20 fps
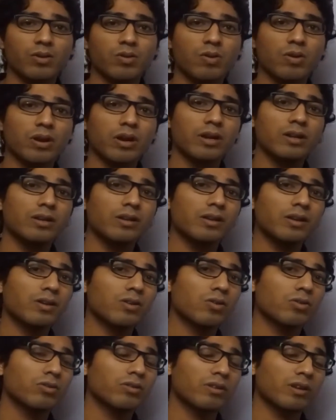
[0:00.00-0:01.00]
or under a
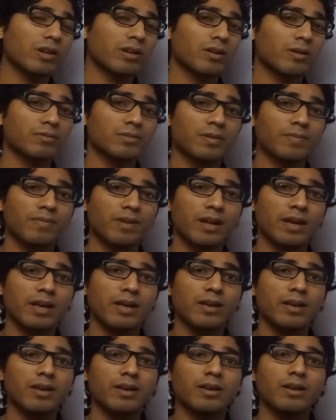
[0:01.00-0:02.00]
contract of supply
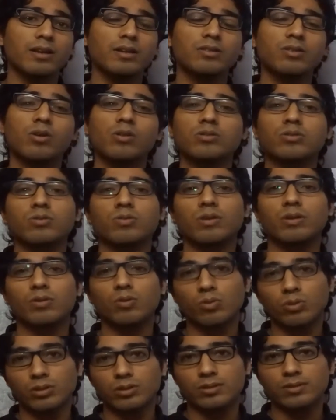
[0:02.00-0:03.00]
is also a
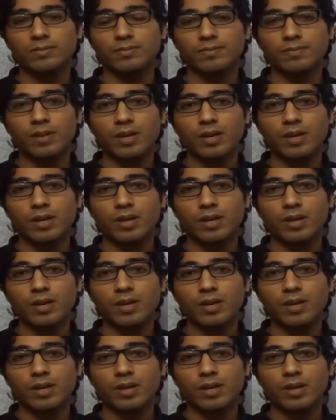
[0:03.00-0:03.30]
goods.